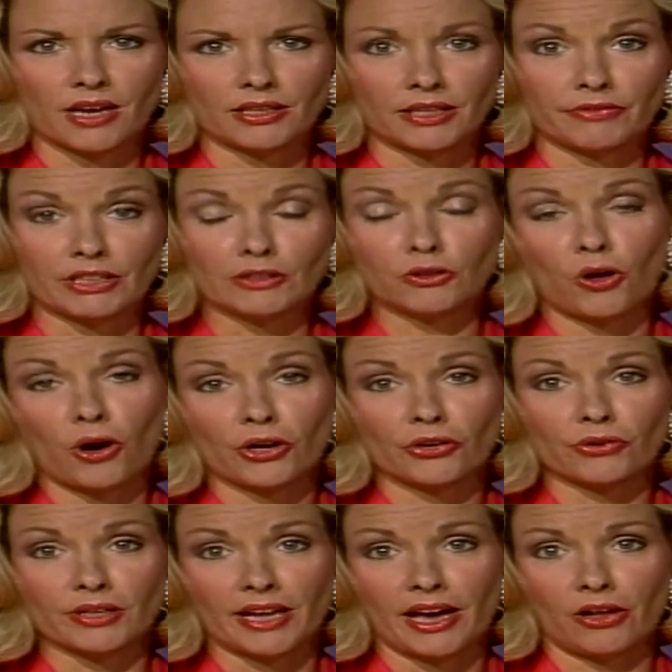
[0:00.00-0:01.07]
I mean, this was a long
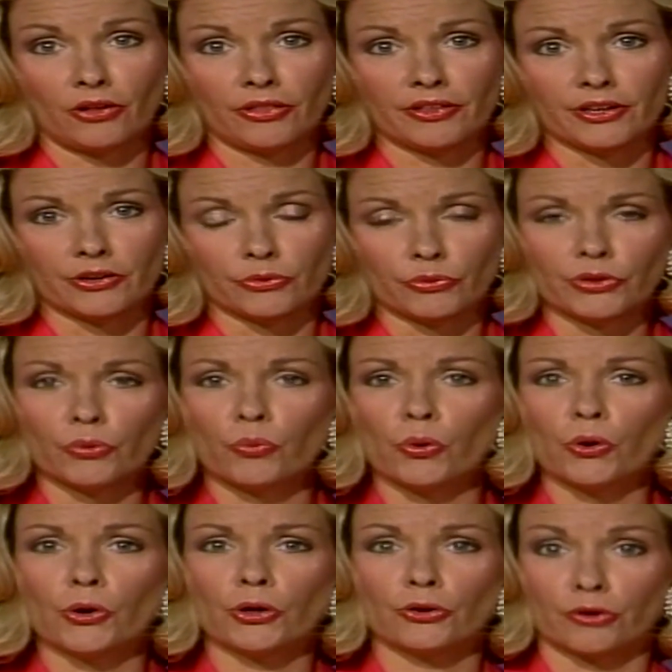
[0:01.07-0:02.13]
time ago, I
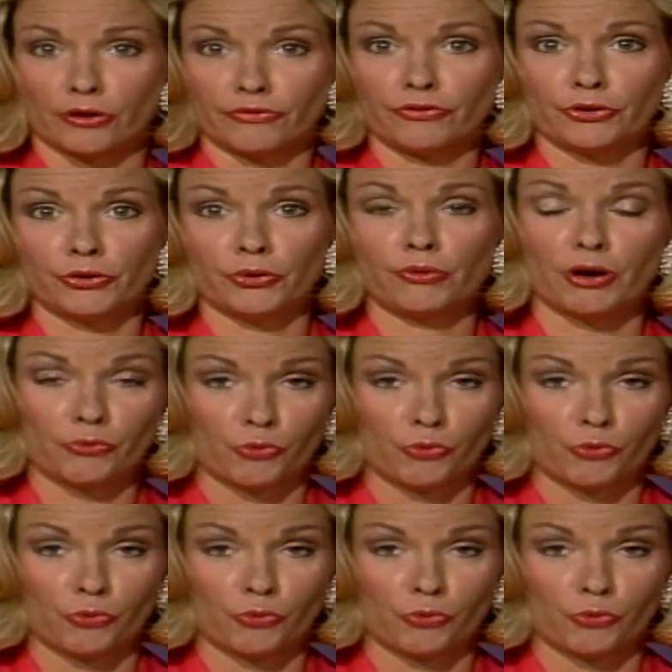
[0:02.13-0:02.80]
have found my life's